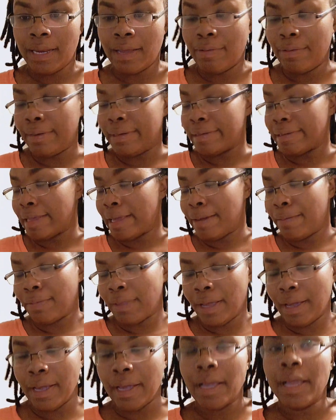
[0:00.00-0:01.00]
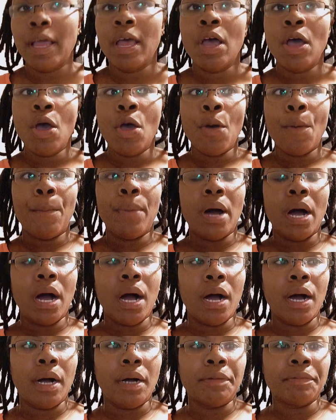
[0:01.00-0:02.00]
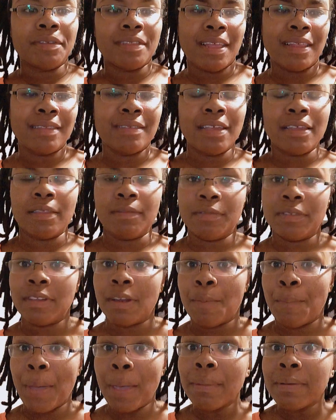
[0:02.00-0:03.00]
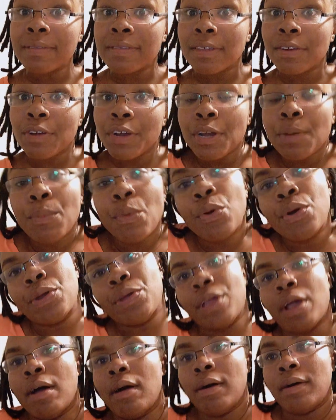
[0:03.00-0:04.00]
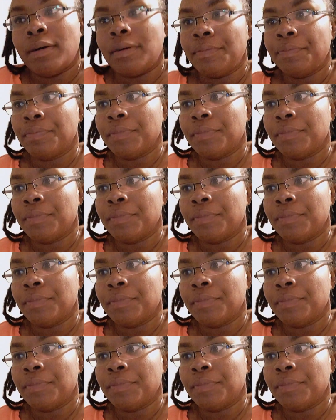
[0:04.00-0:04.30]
They don't eat the same thing, but cause I have to take them to the babysitter in the morning, y'all.